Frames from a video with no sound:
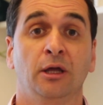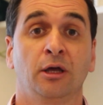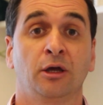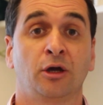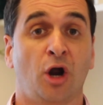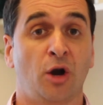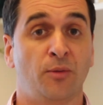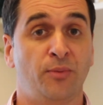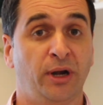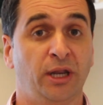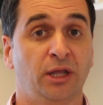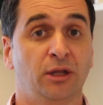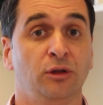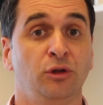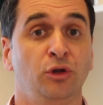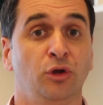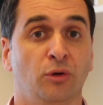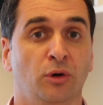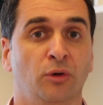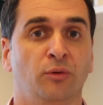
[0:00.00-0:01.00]
chiropractic
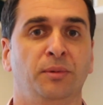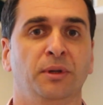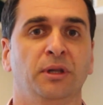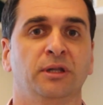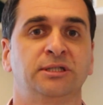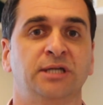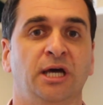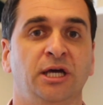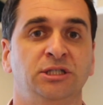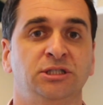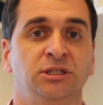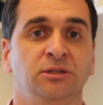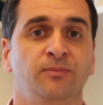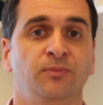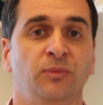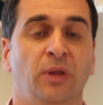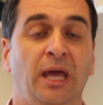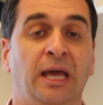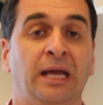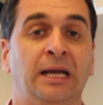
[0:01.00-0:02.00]
neurorehabilitation
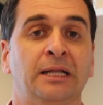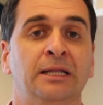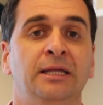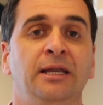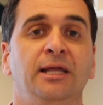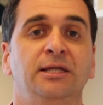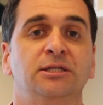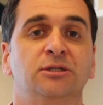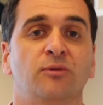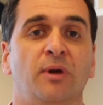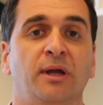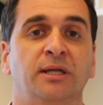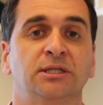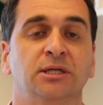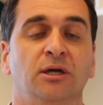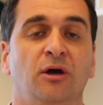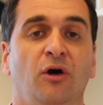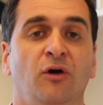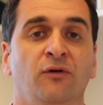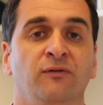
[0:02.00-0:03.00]
and clinic
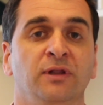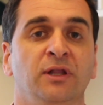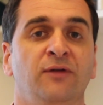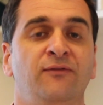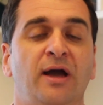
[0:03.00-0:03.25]
director of